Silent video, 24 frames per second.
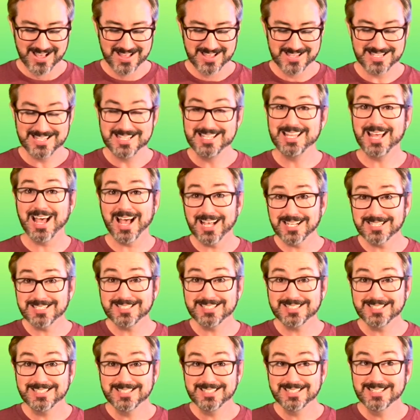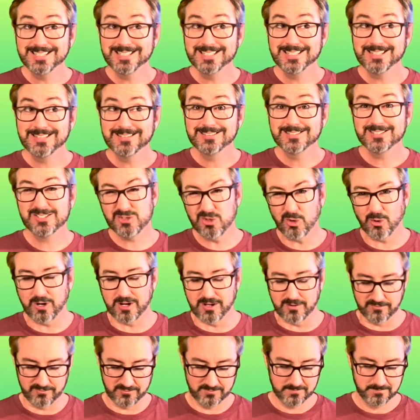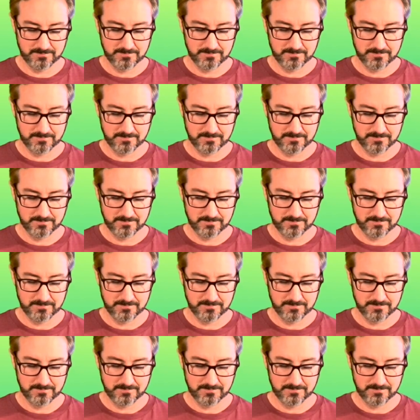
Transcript: Yes, sort of.